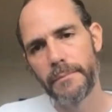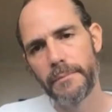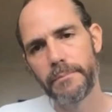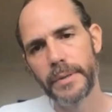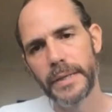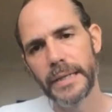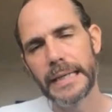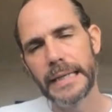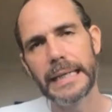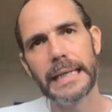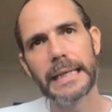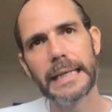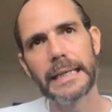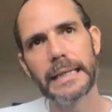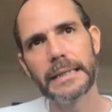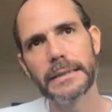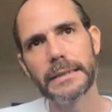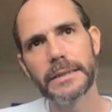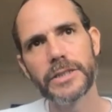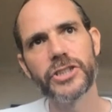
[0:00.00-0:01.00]

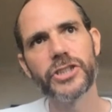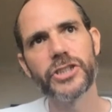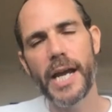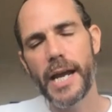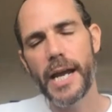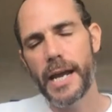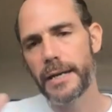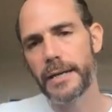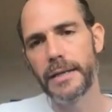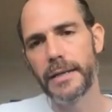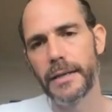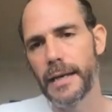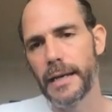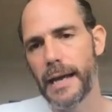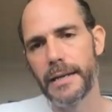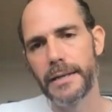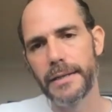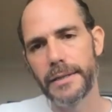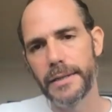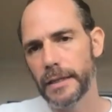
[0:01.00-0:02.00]
being shared
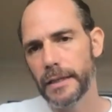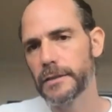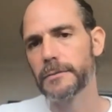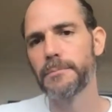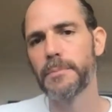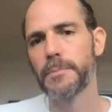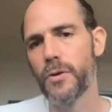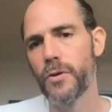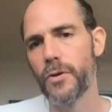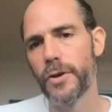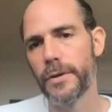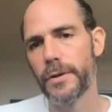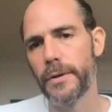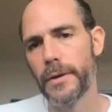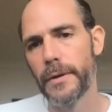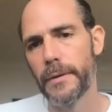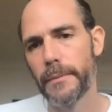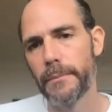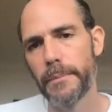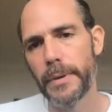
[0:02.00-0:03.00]
and explored
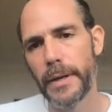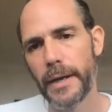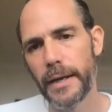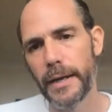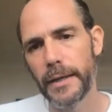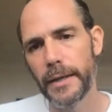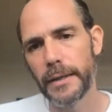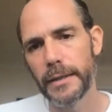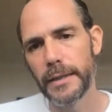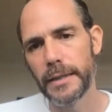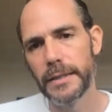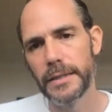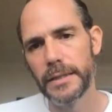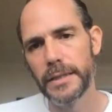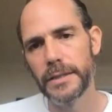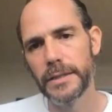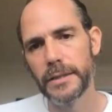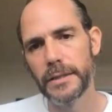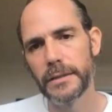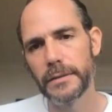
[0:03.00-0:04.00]
by
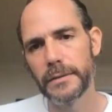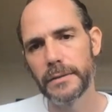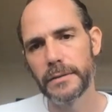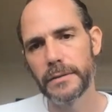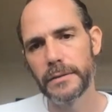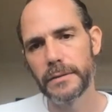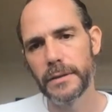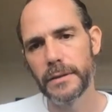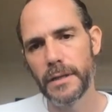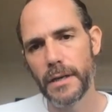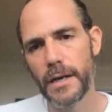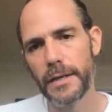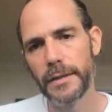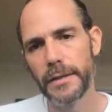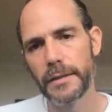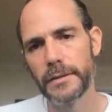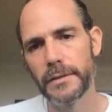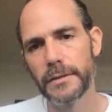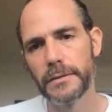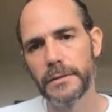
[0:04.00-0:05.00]
Indigenous
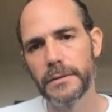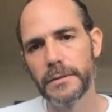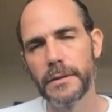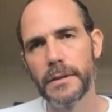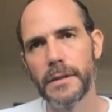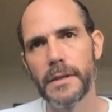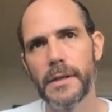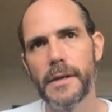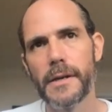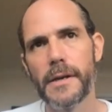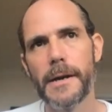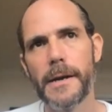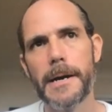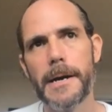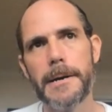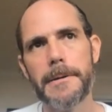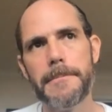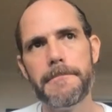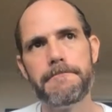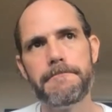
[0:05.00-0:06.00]
guardians.
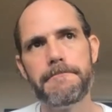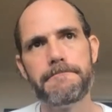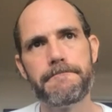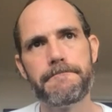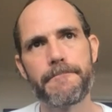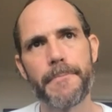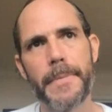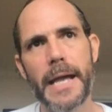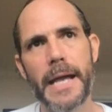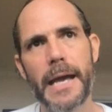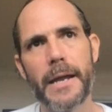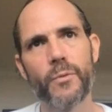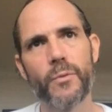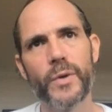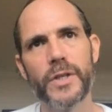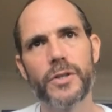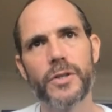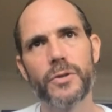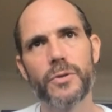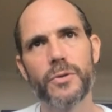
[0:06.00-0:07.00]
And we
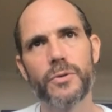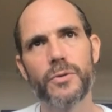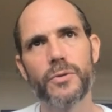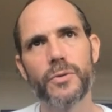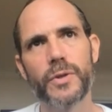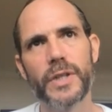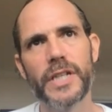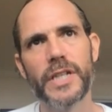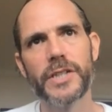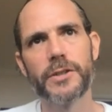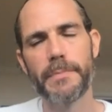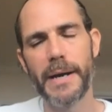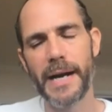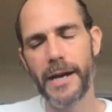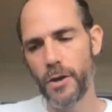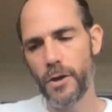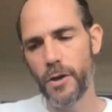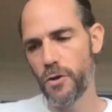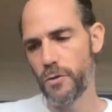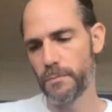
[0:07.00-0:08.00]
do each
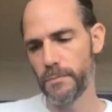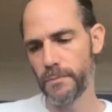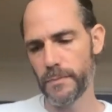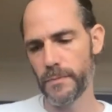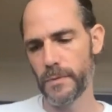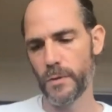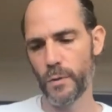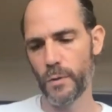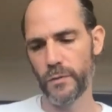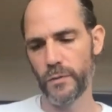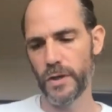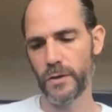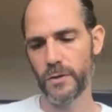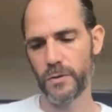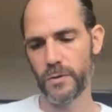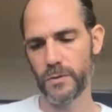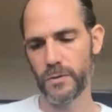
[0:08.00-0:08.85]
biome over